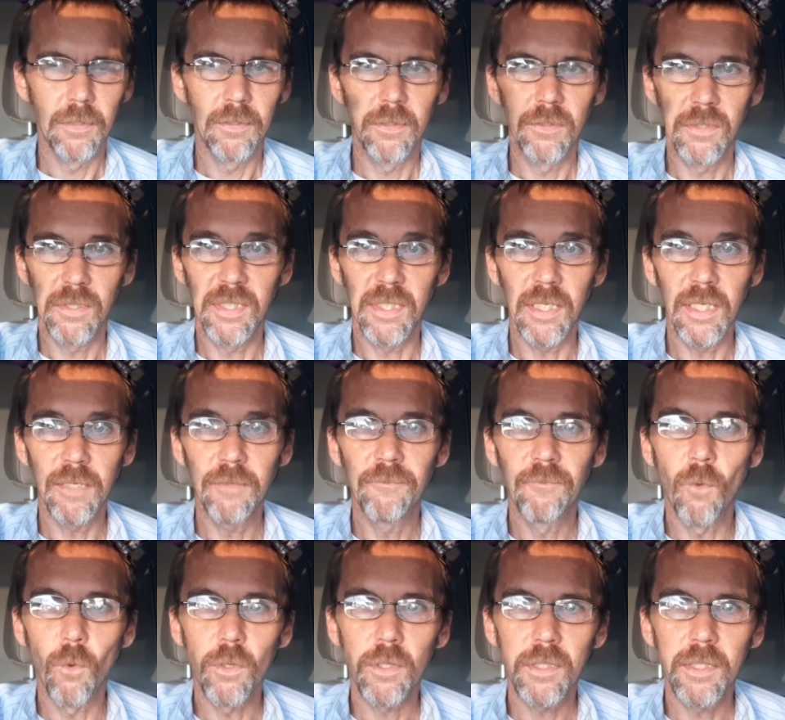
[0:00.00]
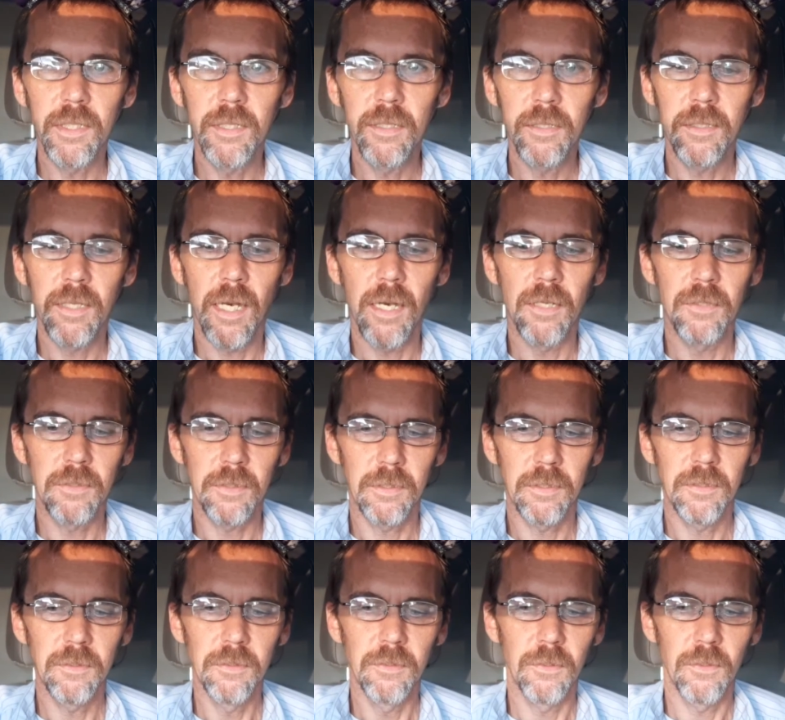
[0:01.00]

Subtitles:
C, 14,000,